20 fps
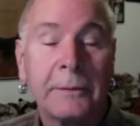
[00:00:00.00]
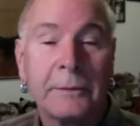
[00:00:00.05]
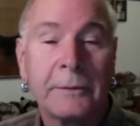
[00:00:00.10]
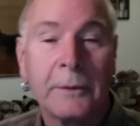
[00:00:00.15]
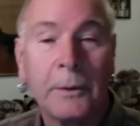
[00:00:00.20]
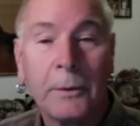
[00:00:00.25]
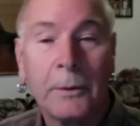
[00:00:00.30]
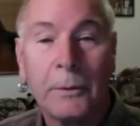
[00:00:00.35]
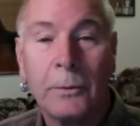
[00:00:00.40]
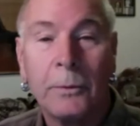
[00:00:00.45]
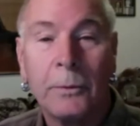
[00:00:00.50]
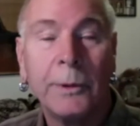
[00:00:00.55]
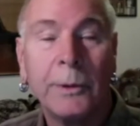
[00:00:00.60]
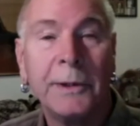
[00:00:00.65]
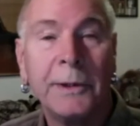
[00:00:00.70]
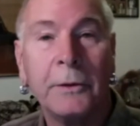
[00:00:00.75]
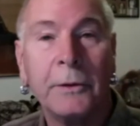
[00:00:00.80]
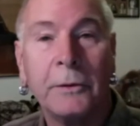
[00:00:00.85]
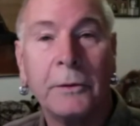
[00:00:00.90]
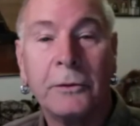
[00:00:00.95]
So we
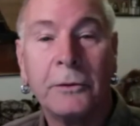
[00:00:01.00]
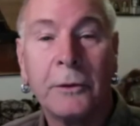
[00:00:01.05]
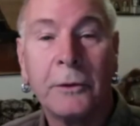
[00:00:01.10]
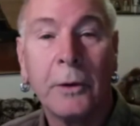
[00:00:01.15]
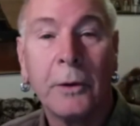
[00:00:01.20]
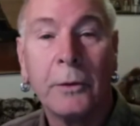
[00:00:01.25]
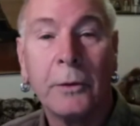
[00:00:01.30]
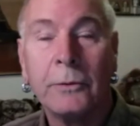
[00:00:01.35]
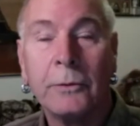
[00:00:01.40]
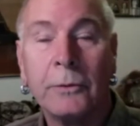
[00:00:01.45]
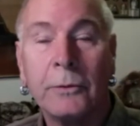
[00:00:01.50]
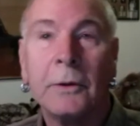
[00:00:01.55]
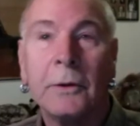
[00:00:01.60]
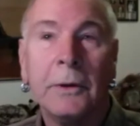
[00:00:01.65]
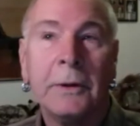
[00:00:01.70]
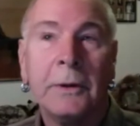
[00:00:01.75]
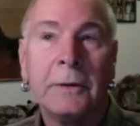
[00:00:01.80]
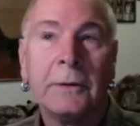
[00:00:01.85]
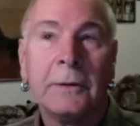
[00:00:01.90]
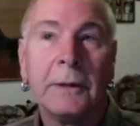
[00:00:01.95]
do shows
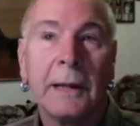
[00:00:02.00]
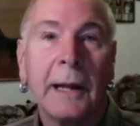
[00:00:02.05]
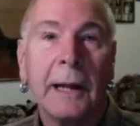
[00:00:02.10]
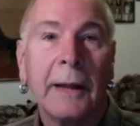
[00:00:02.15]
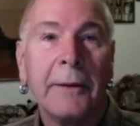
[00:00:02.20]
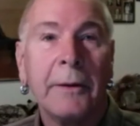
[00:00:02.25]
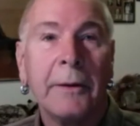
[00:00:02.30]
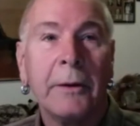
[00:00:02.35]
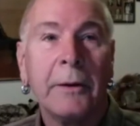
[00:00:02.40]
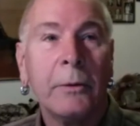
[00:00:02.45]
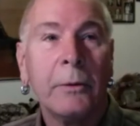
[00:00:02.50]
together.